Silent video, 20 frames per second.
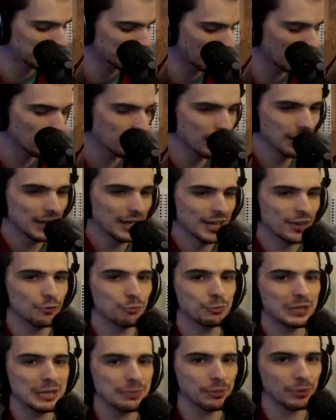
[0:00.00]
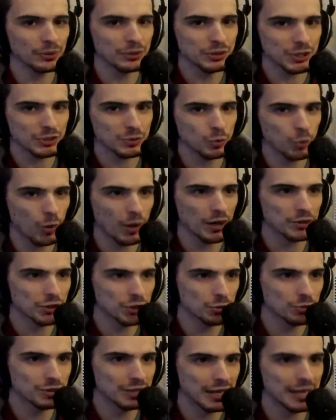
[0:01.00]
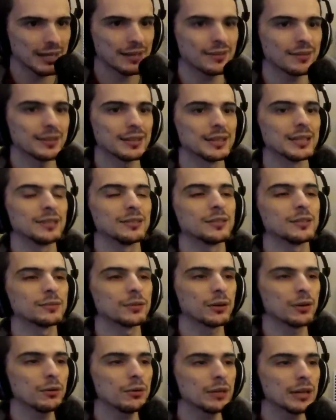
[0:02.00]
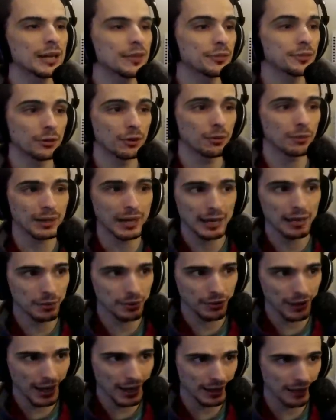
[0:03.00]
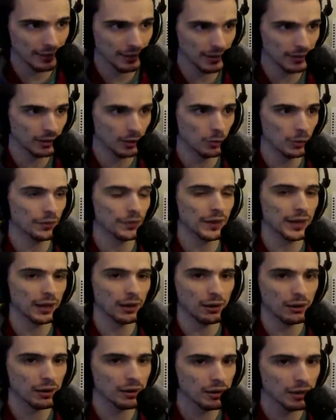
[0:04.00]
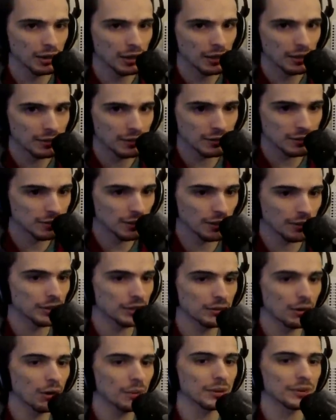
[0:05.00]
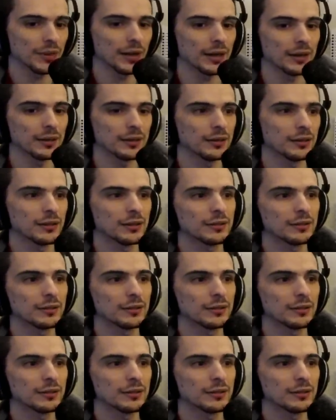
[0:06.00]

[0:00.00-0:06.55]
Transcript: So if people just want to take the easy road and they're okay with that and they know what they are, there's nothing wrong with that.